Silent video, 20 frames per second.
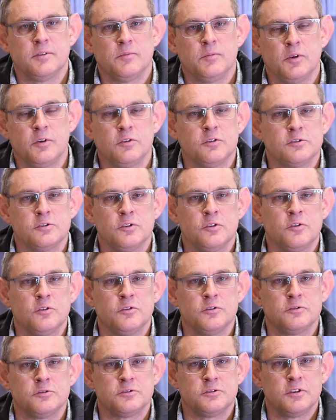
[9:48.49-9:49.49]
Because
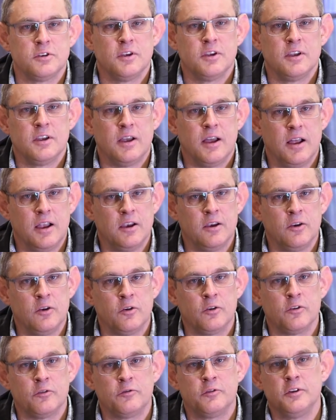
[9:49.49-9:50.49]
law is a
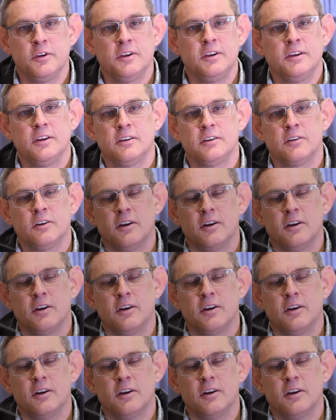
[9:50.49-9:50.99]
lot of reading and